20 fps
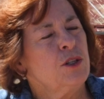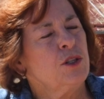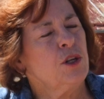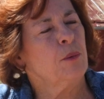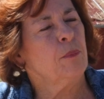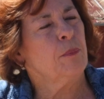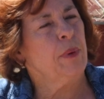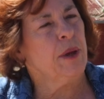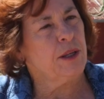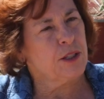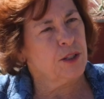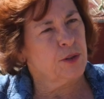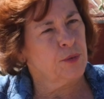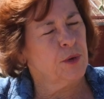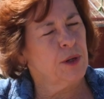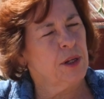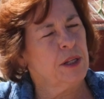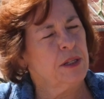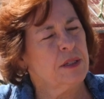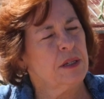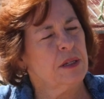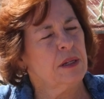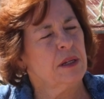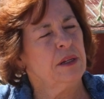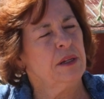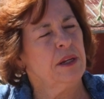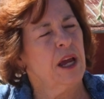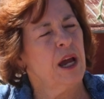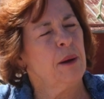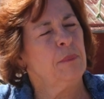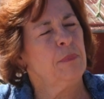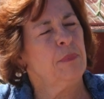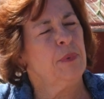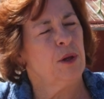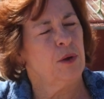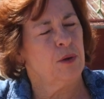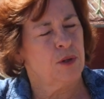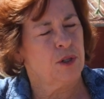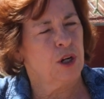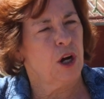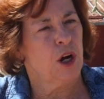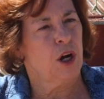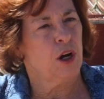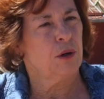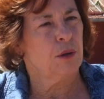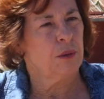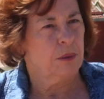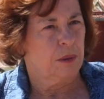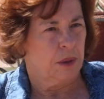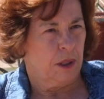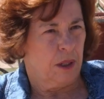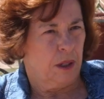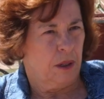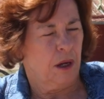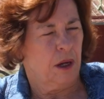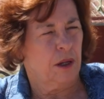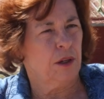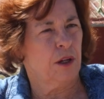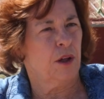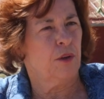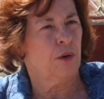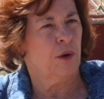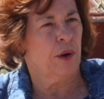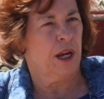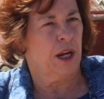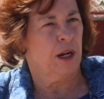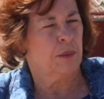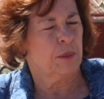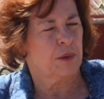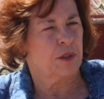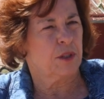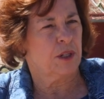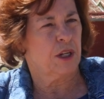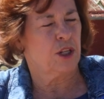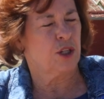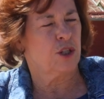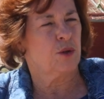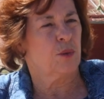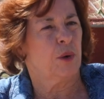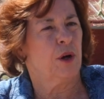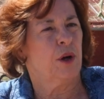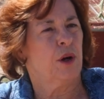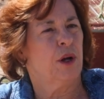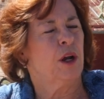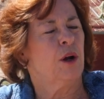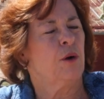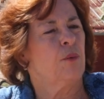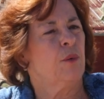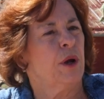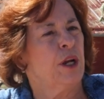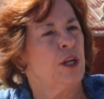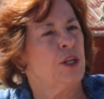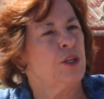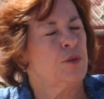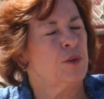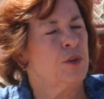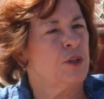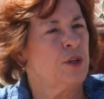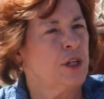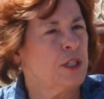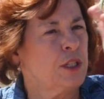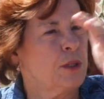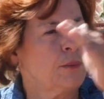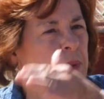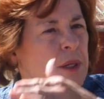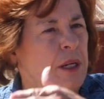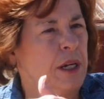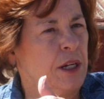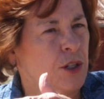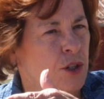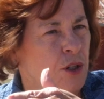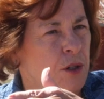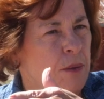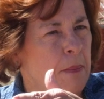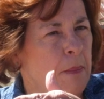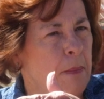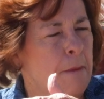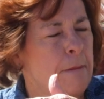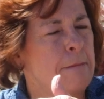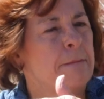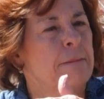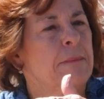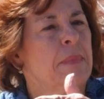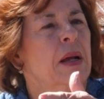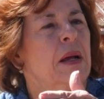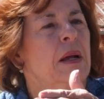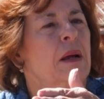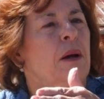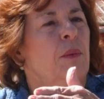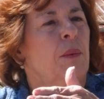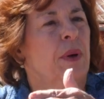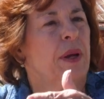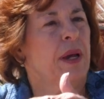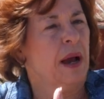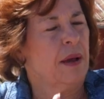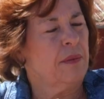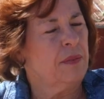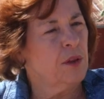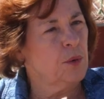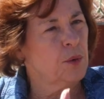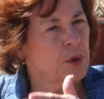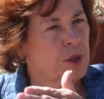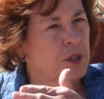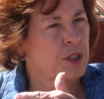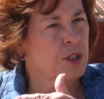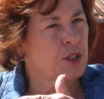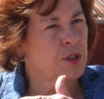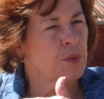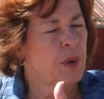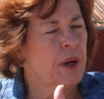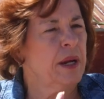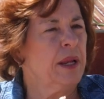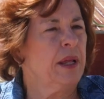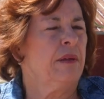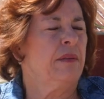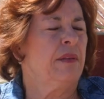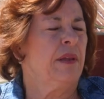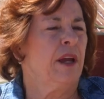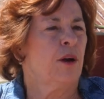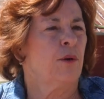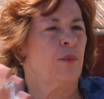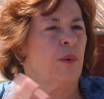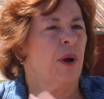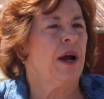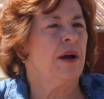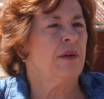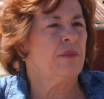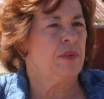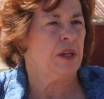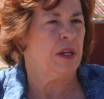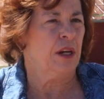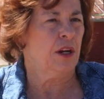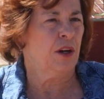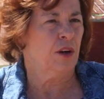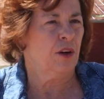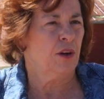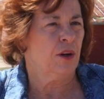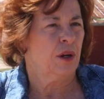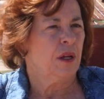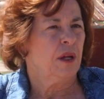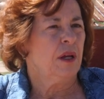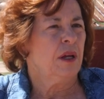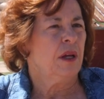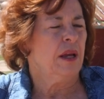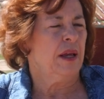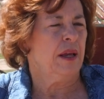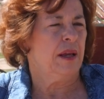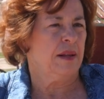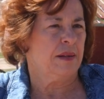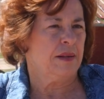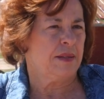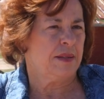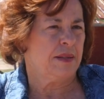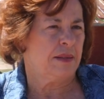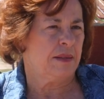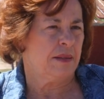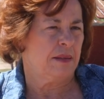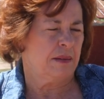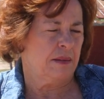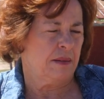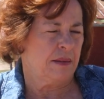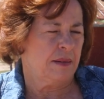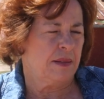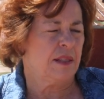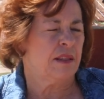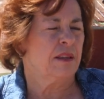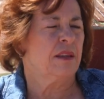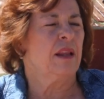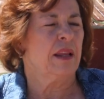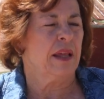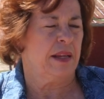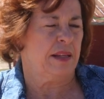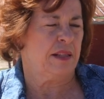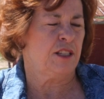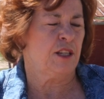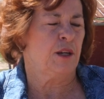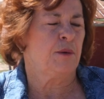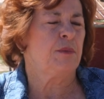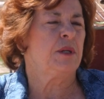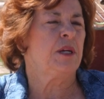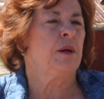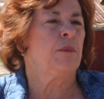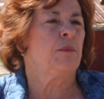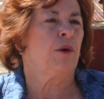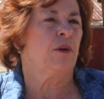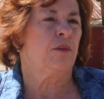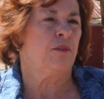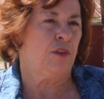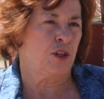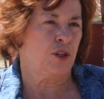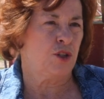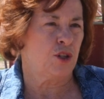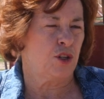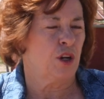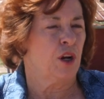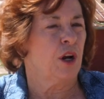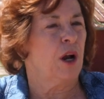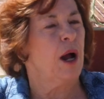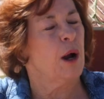So Best Friends in Kanab, Utah, another animal sanctuary, arranged for transportation. We got the horses ready and they arrived here in the late September of this year.